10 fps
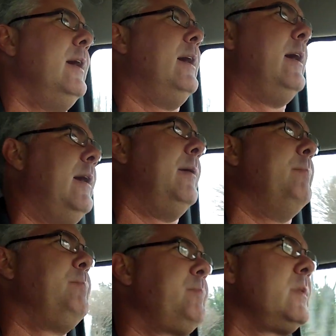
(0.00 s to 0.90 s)

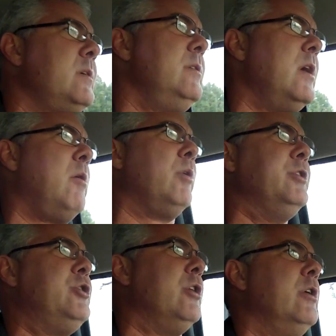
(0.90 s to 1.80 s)
Um, not really
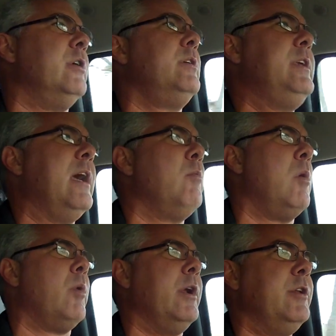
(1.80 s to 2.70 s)
sure yet
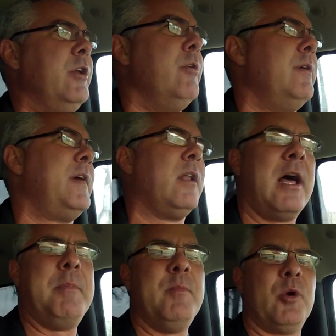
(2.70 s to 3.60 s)
what we're going to do. I've had a
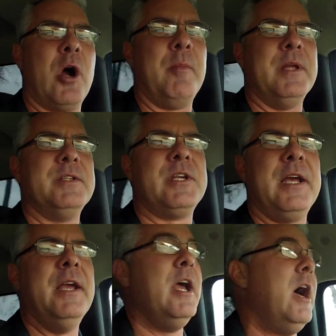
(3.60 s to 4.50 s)
lot of people comment and
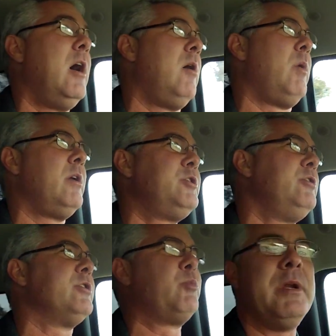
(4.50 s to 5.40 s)
say, oh, why don't
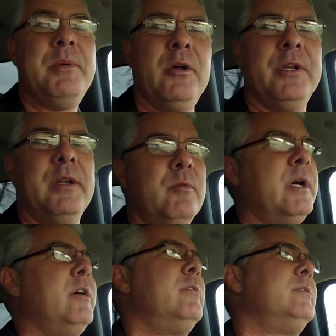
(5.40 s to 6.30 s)
you just rebuild it?
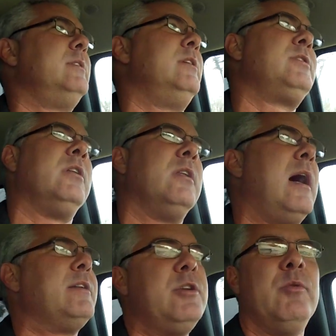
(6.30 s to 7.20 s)
Well, there's a
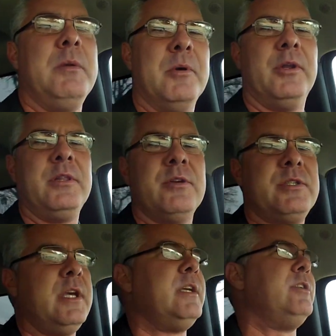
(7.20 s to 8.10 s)
lot to rebuilding
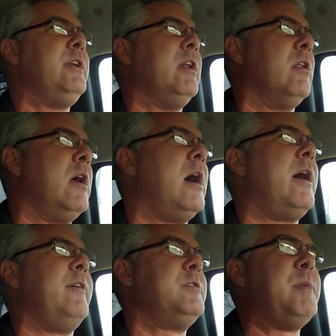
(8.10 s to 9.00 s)
those things. You need a
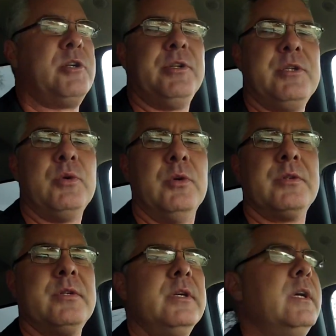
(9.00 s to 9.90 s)
lot of specialty
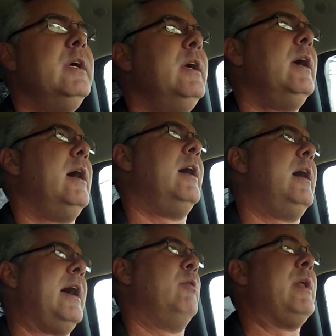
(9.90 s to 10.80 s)
tools. Uh,
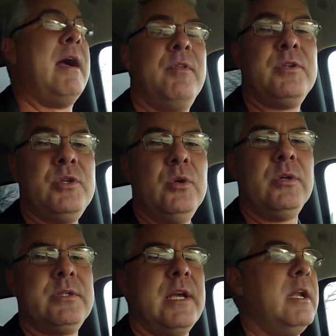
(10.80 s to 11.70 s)
I don't have those
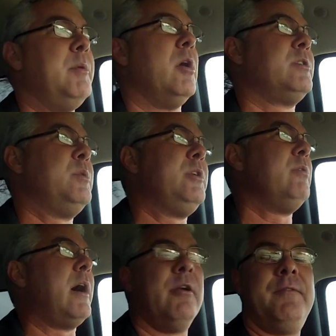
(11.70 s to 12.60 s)
tools, and to be honest with
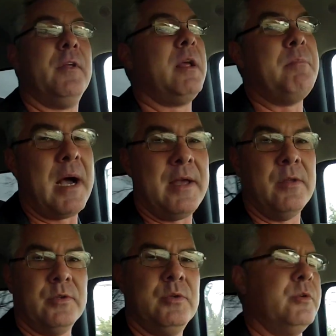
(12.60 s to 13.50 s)
you, I don't feel like buying
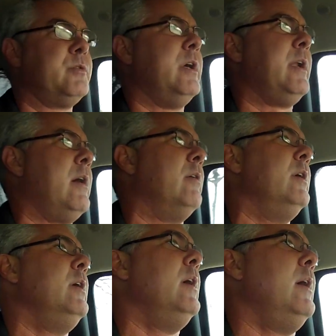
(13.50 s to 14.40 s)
those tools right now.
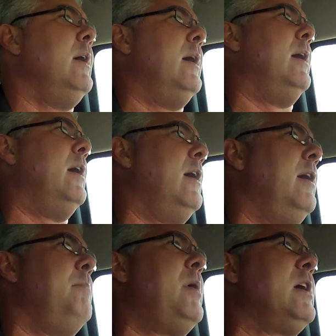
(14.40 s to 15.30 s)

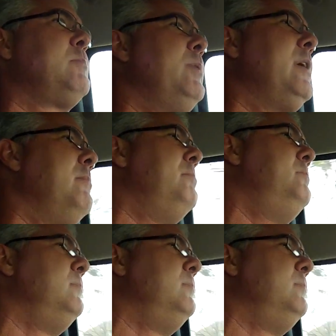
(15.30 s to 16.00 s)
Uh, possibly could